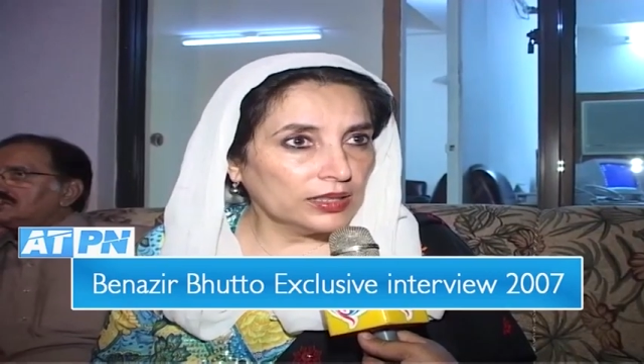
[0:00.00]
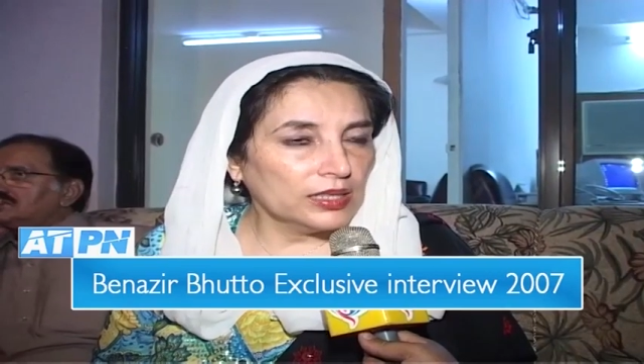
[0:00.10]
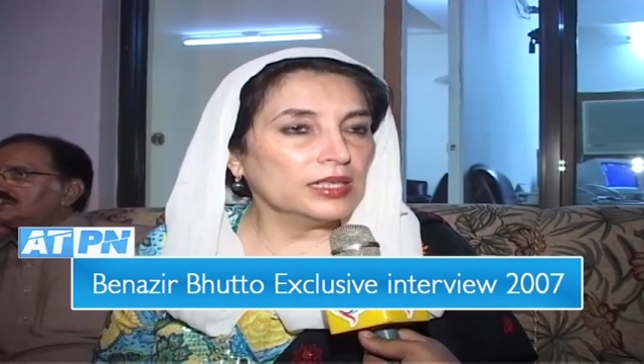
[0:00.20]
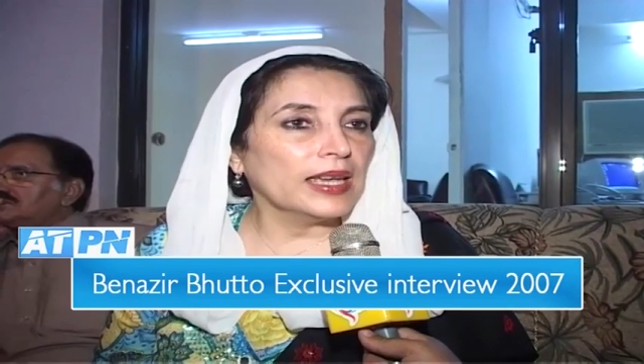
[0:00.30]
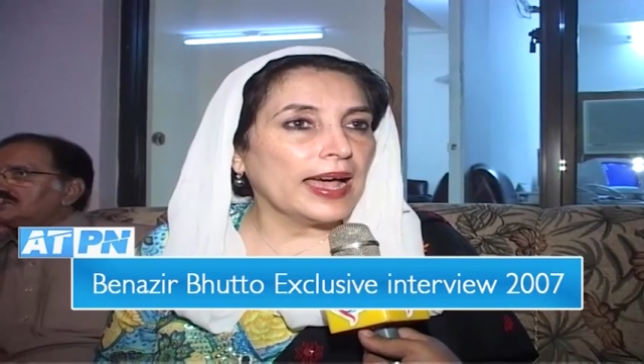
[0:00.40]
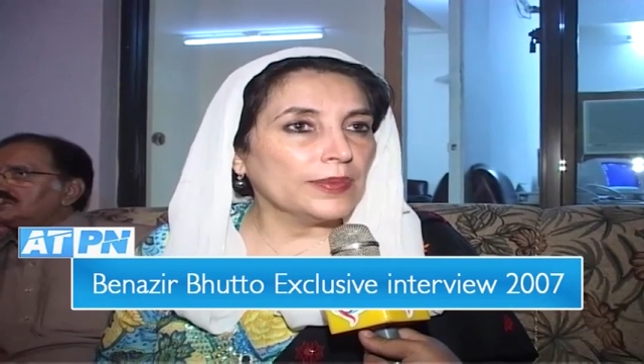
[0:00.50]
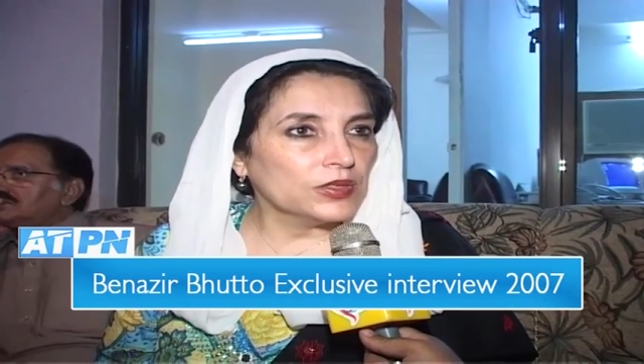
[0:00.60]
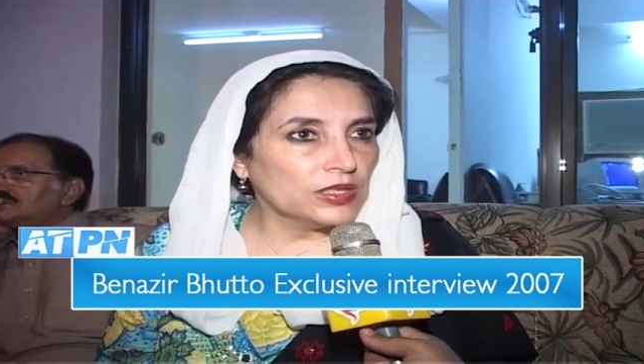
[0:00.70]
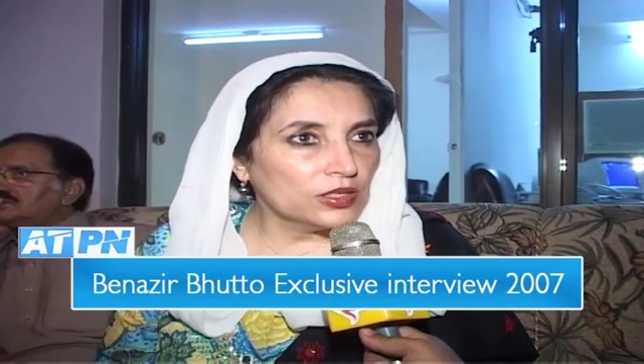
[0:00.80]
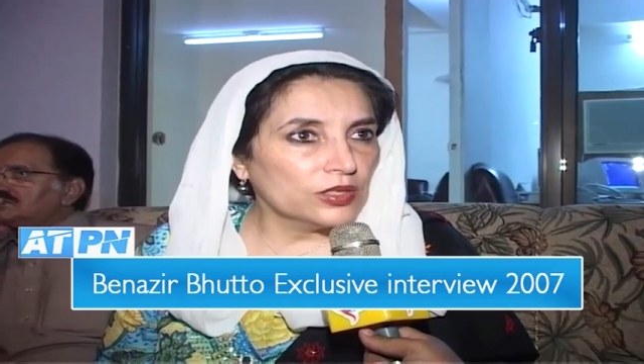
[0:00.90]
that in the
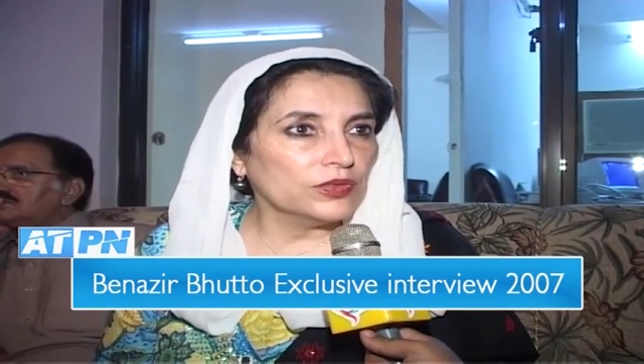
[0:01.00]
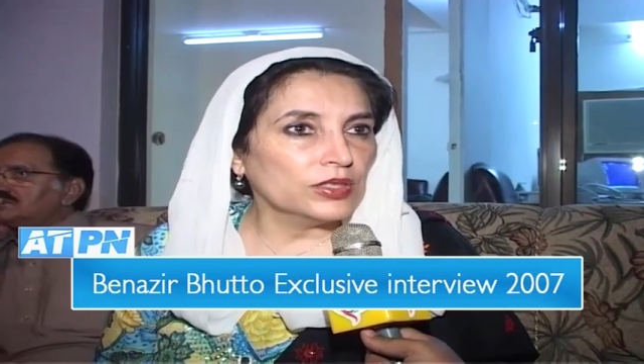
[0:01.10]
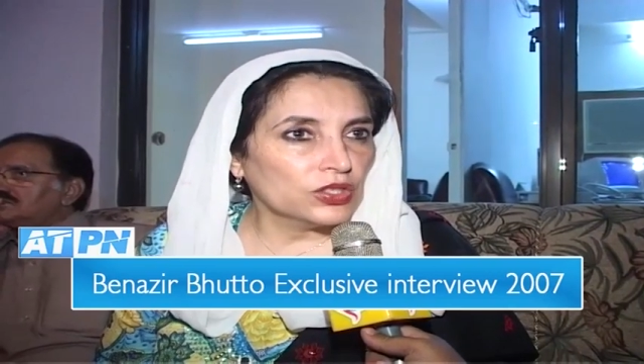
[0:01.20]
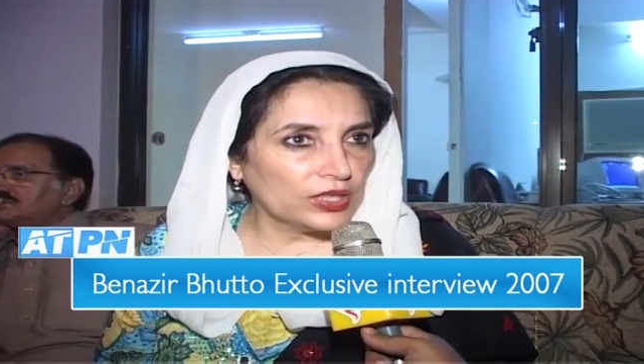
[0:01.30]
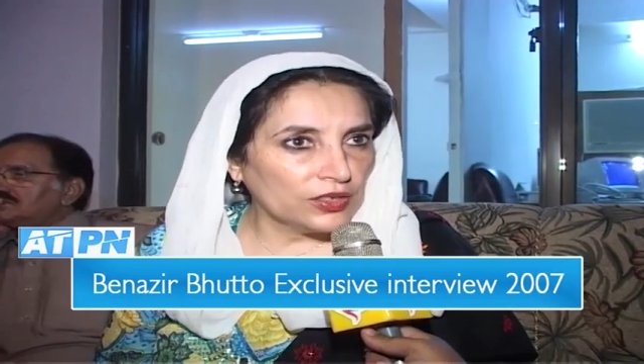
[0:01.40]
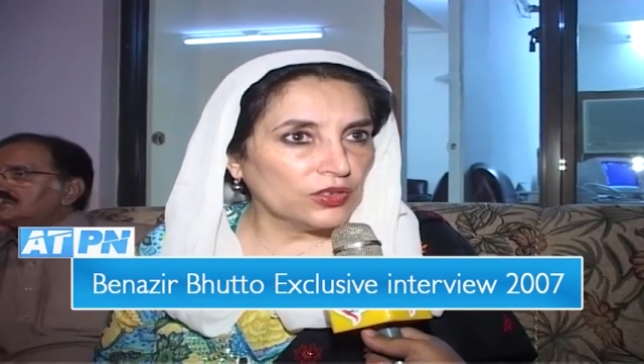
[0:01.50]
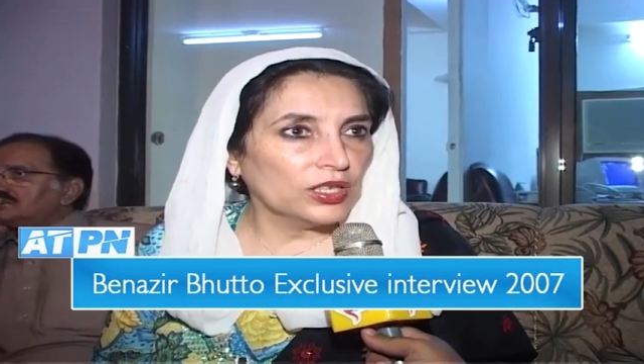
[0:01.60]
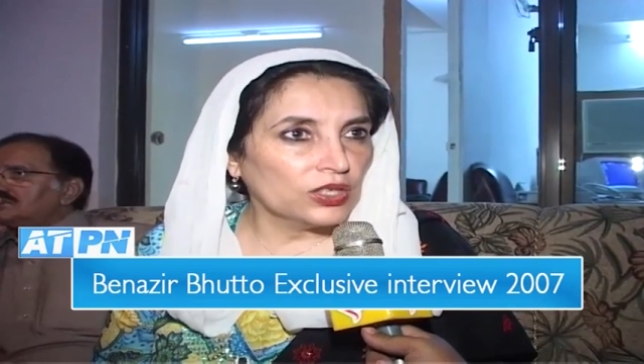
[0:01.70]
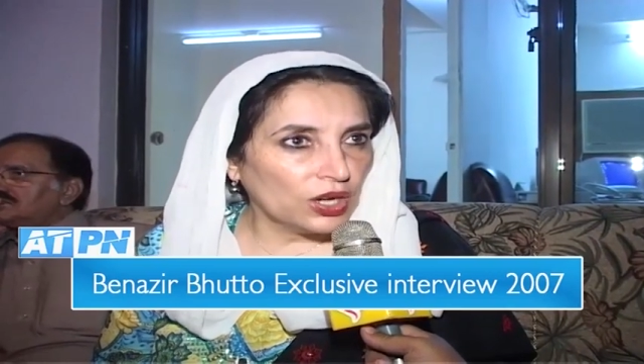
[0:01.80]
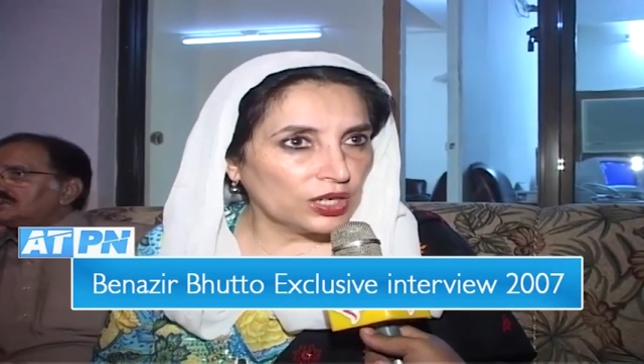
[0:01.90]
absence of a central
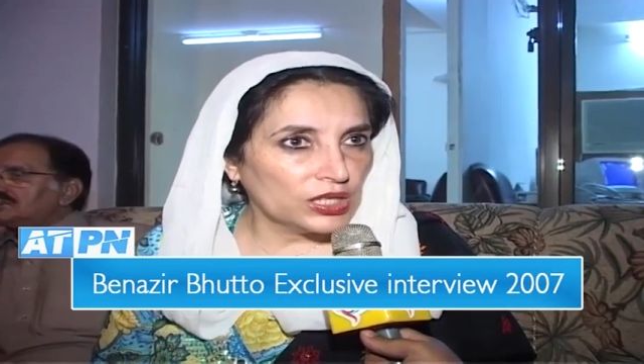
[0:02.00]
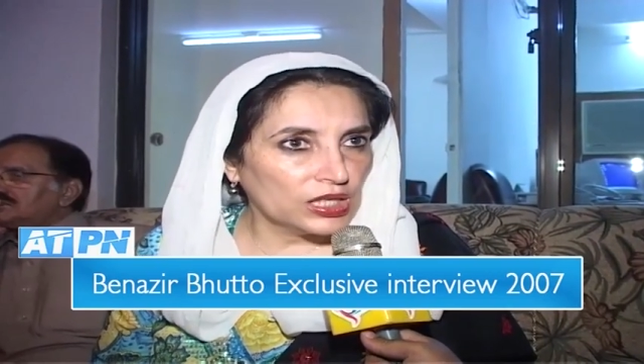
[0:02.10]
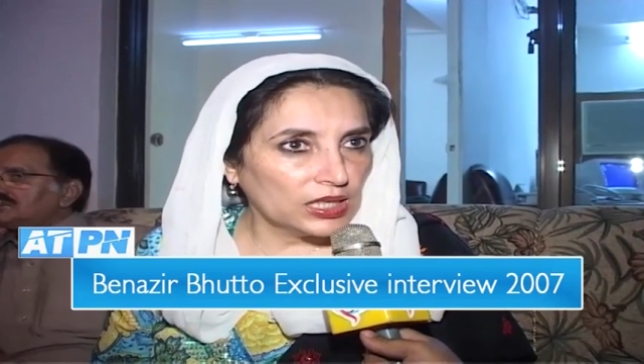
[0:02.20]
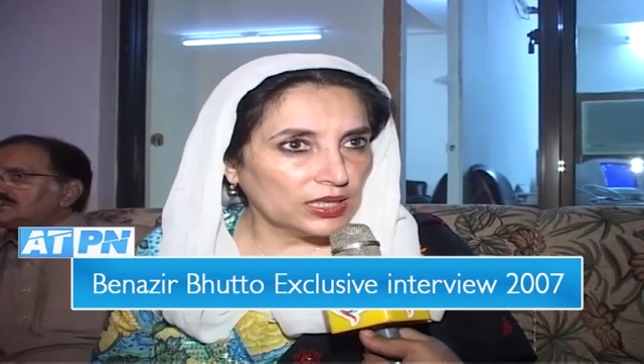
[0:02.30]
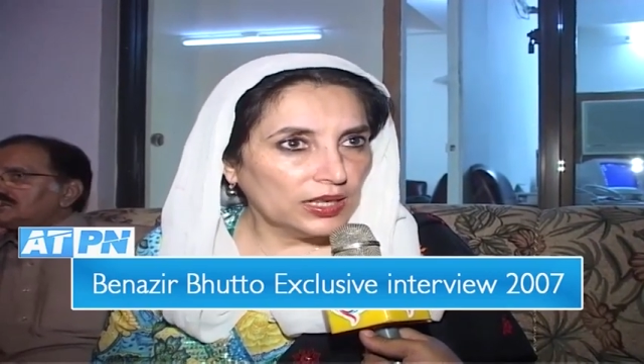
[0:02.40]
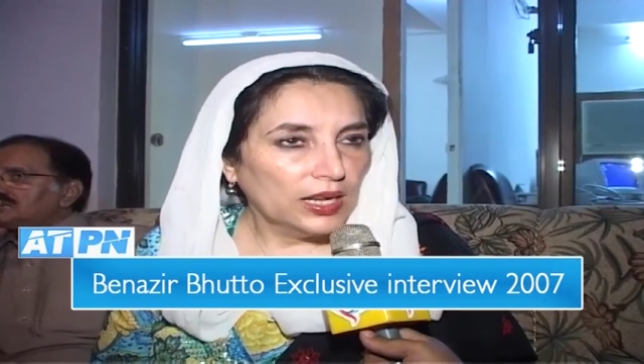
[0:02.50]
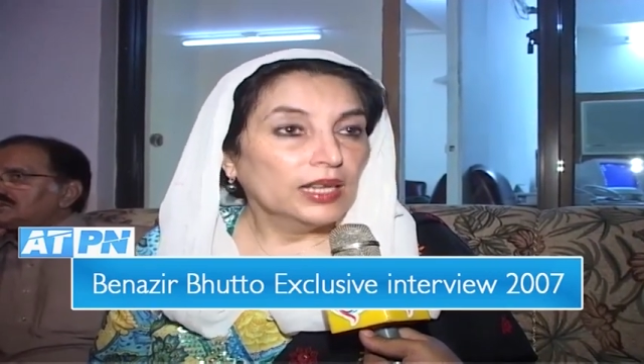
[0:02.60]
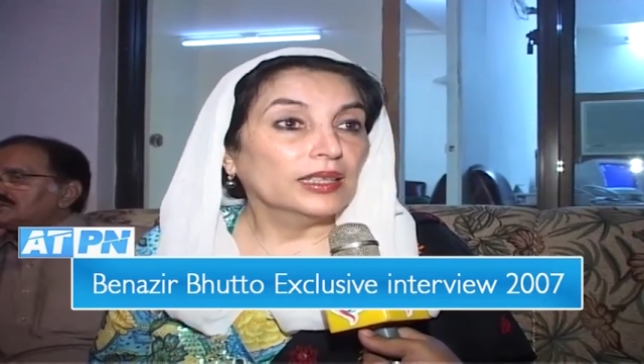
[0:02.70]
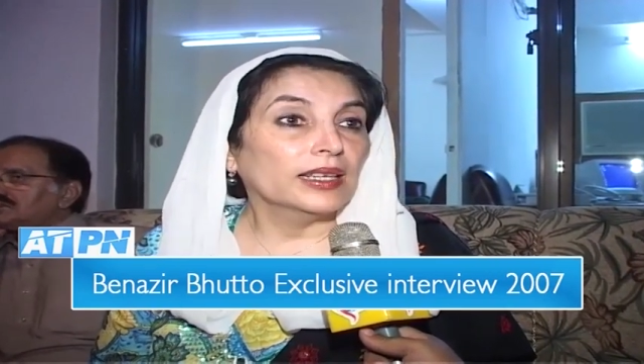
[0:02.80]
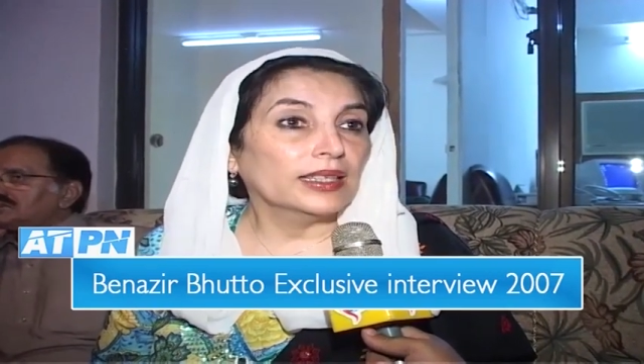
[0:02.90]
authority
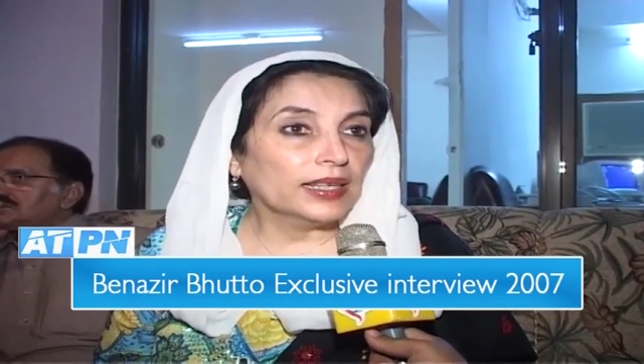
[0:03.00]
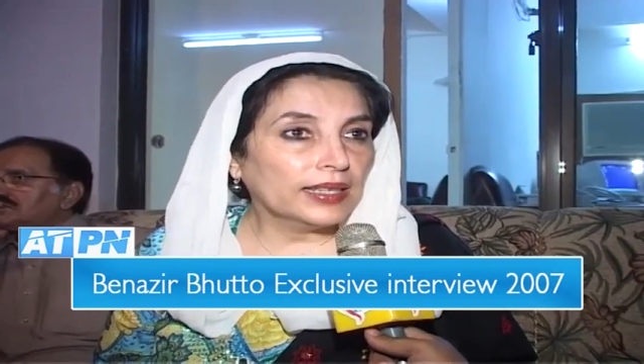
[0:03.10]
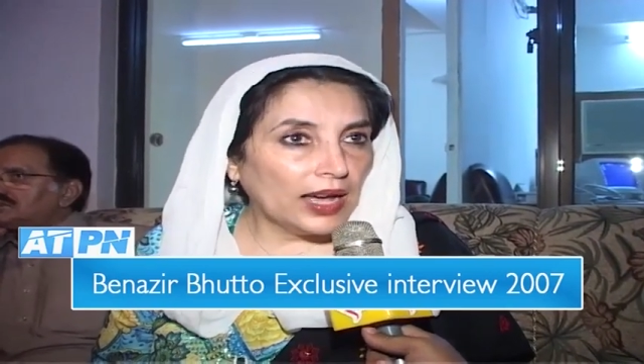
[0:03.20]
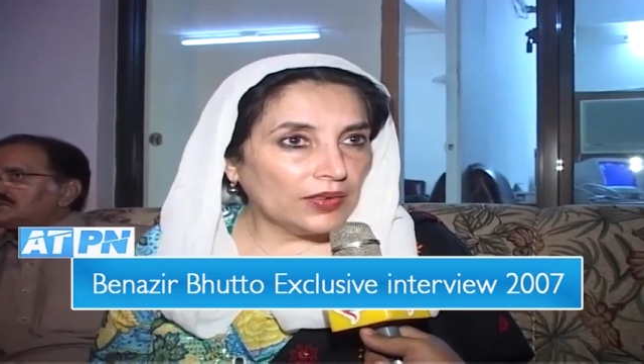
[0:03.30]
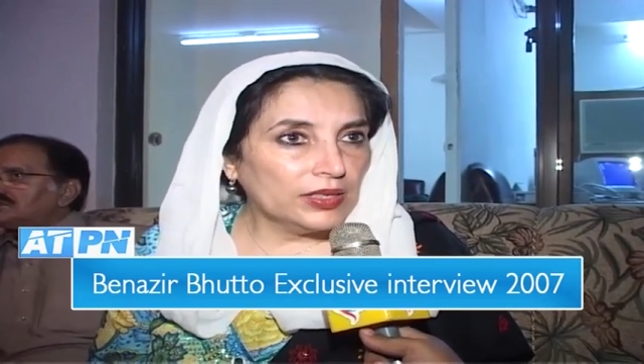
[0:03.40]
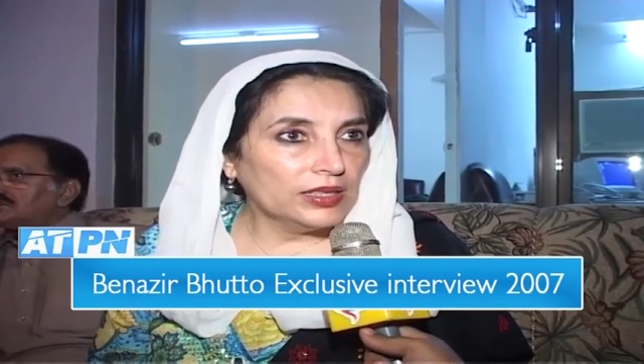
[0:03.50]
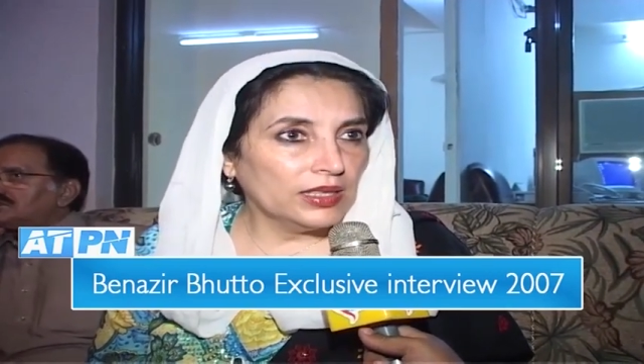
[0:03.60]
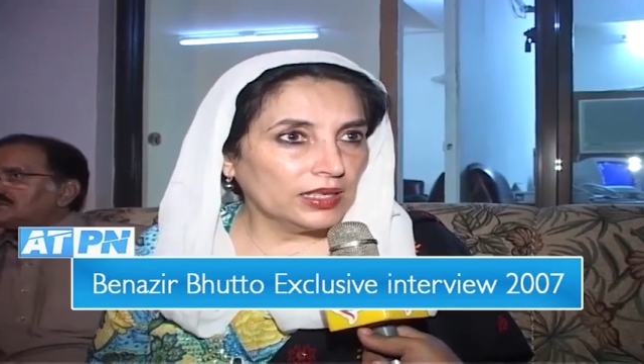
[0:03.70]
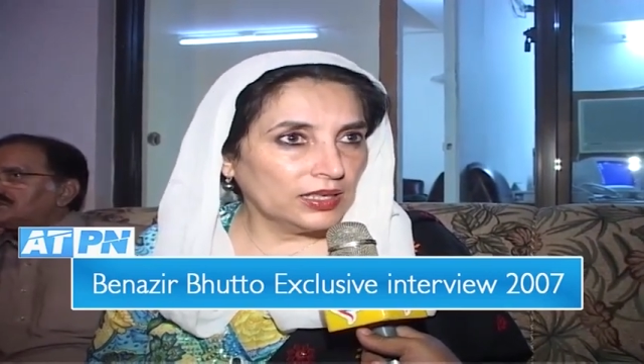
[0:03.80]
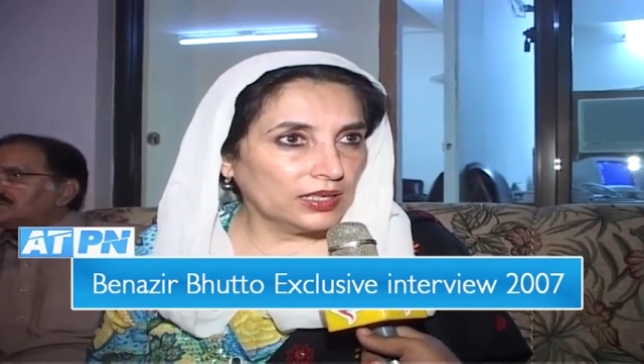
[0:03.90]
that can govern
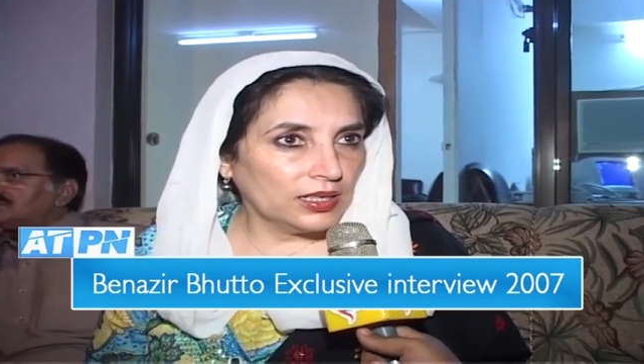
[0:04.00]
the